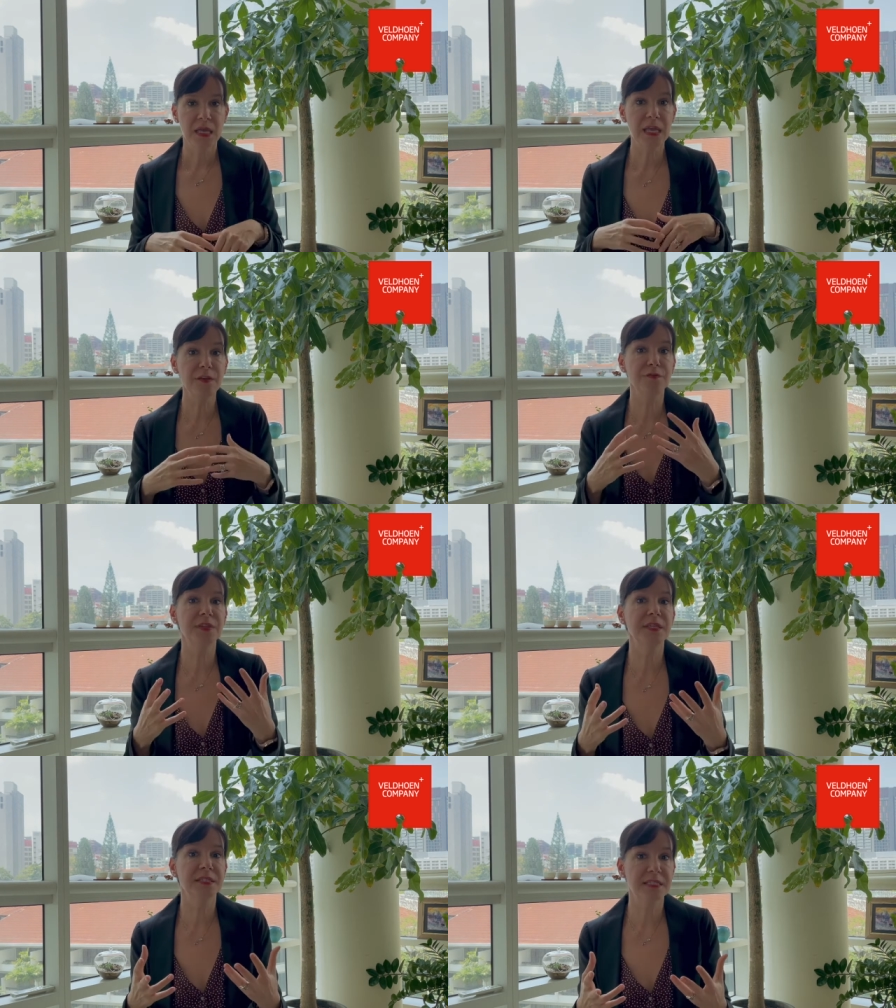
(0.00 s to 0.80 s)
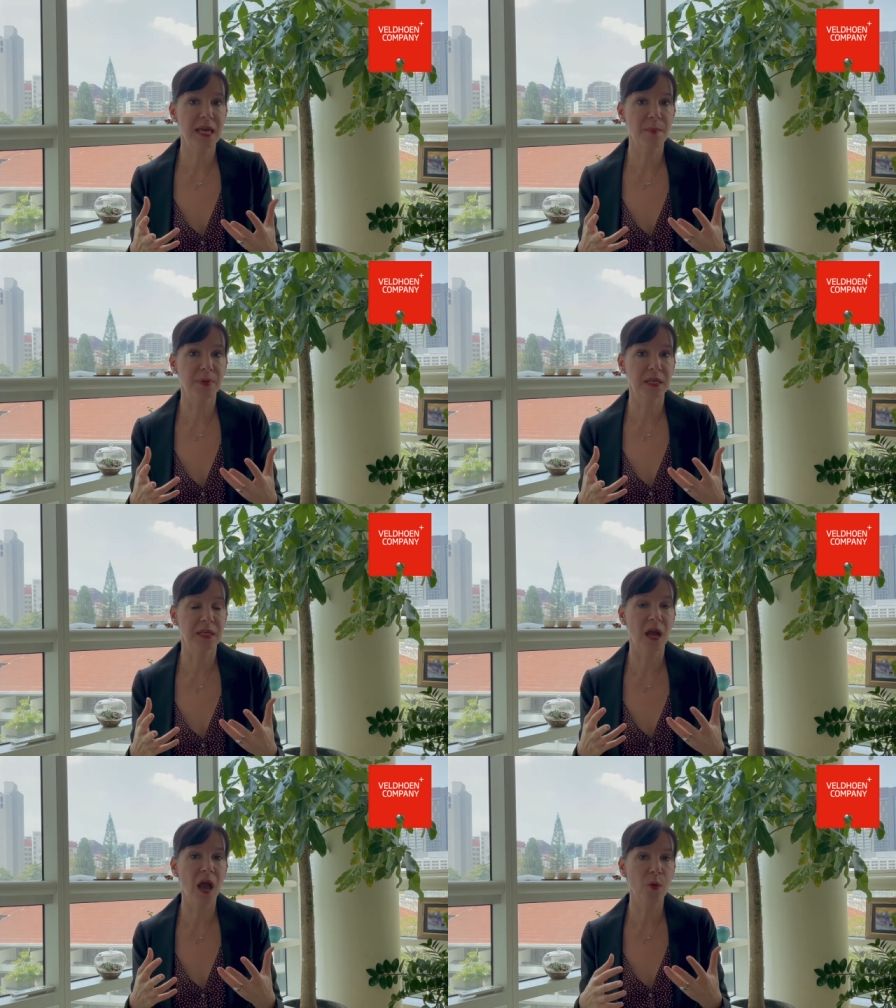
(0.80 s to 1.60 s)
if this is
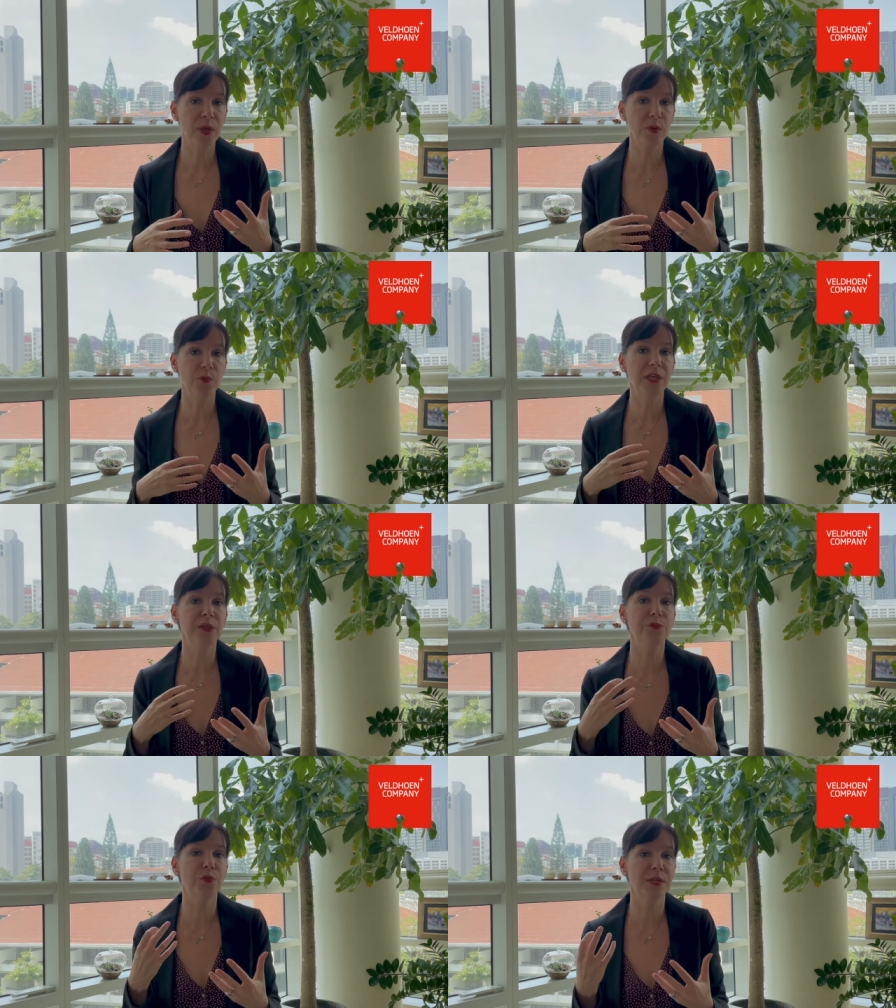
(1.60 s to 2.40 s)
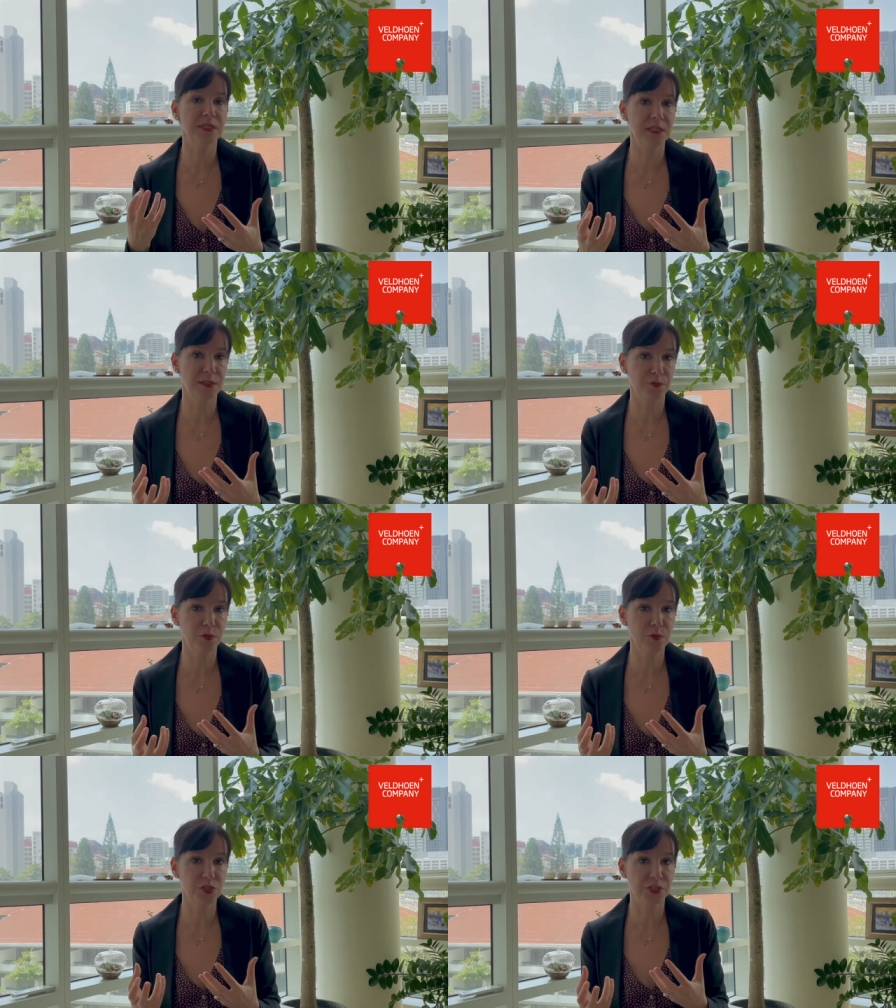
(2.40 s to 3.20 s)
happening, how can we influence in the
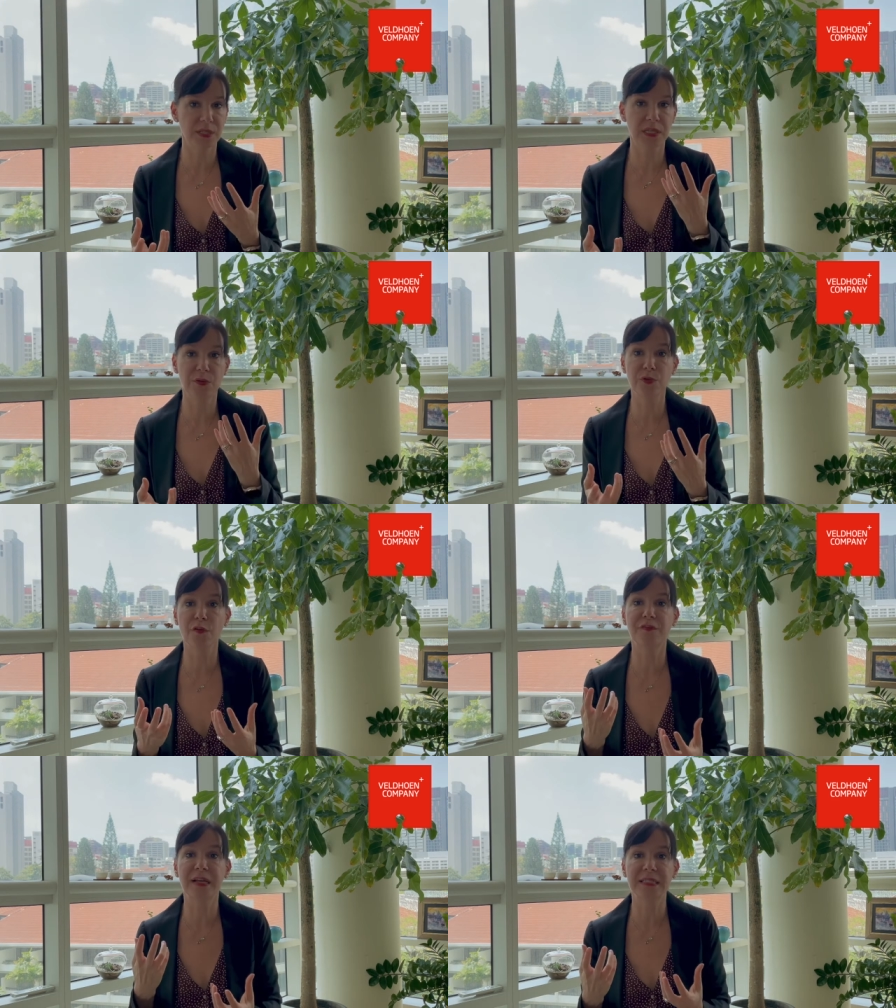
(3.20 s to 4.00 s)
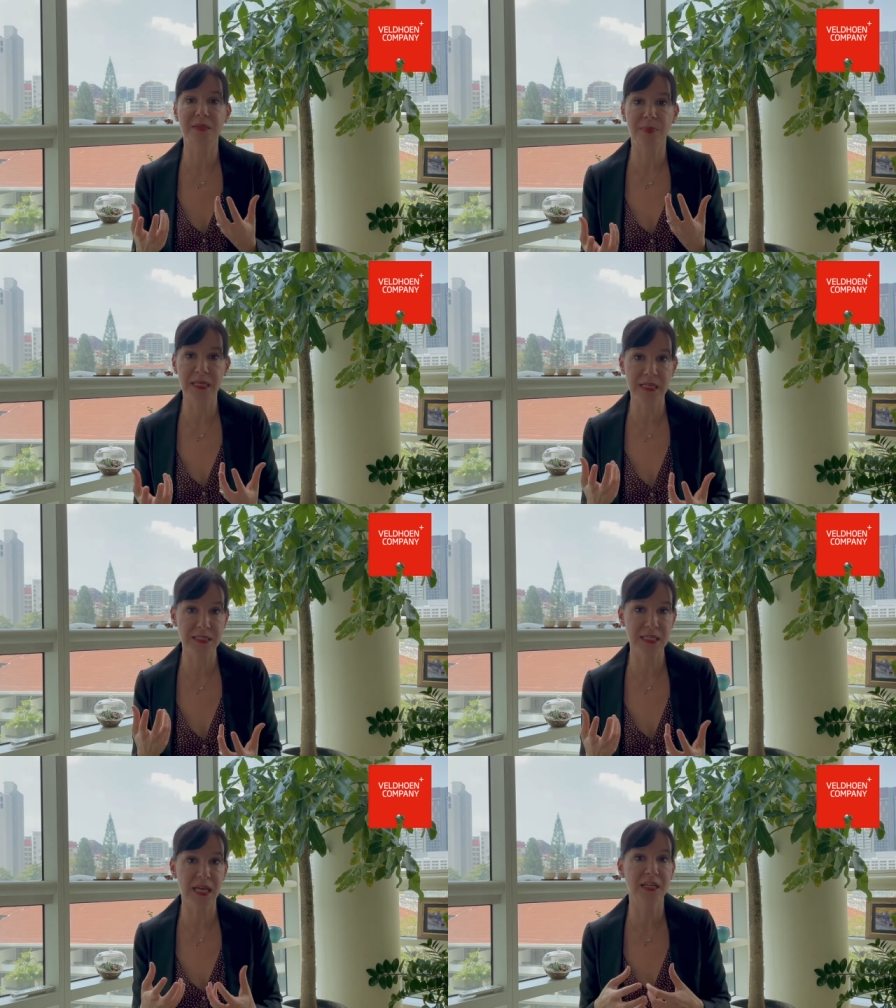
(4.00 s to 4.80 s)
future the degree of
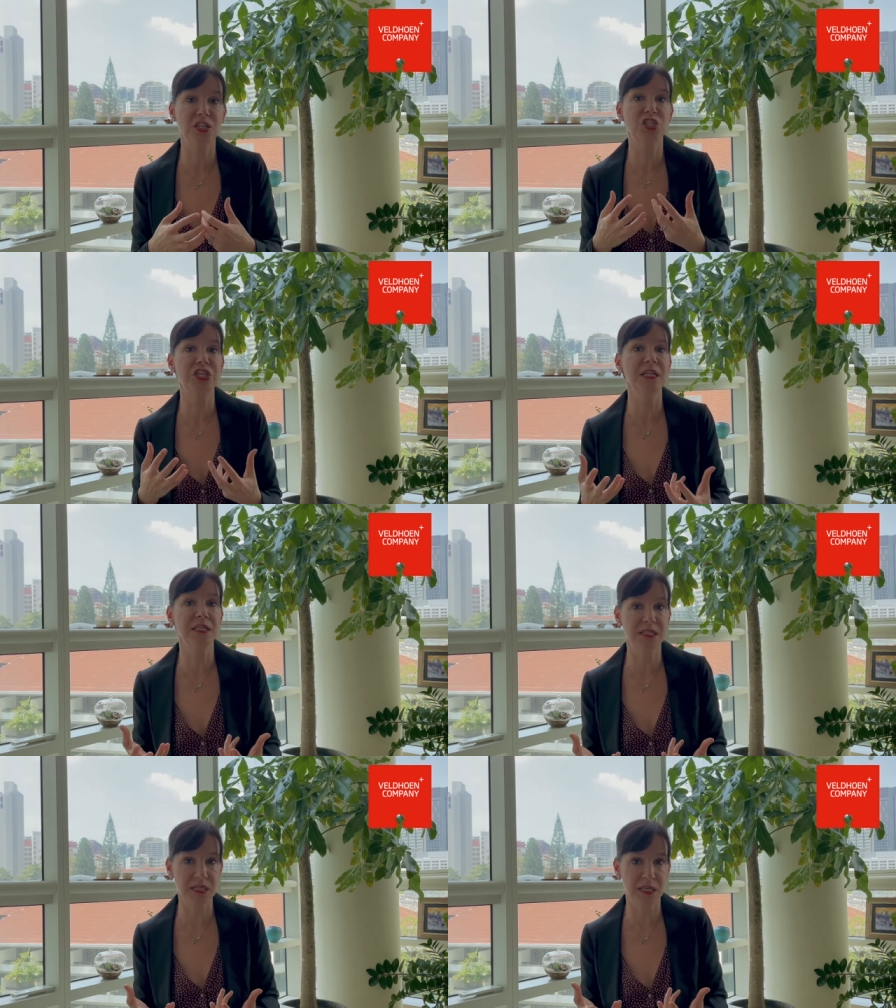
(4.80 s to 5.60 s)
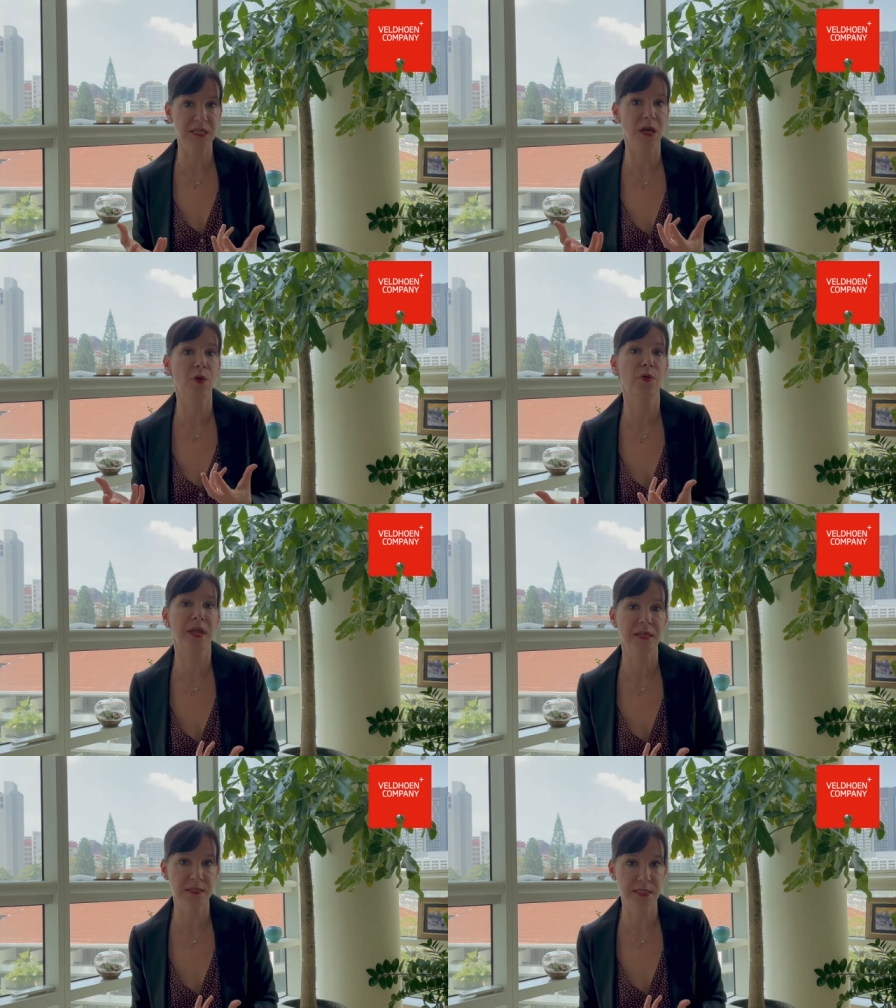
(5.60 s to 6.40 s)
flexibility and agility in our
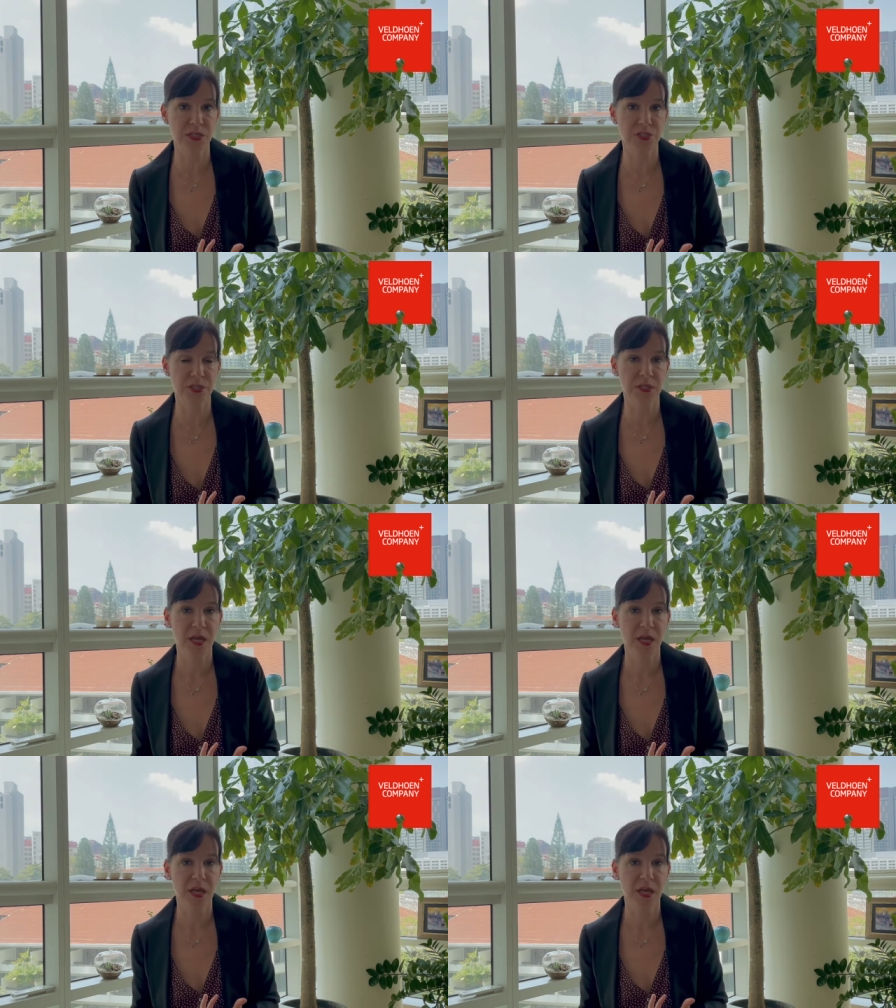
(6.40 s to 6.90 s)
organization?